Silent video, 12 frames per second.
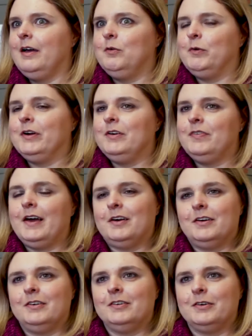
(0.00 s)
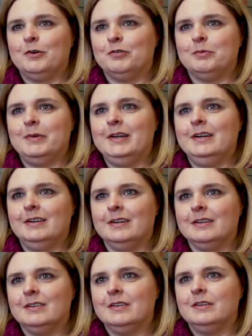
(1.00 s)
where is that going to go from
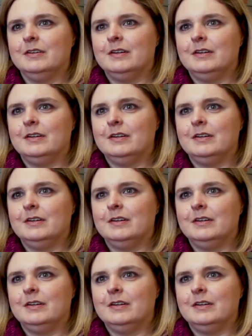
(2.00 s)
here?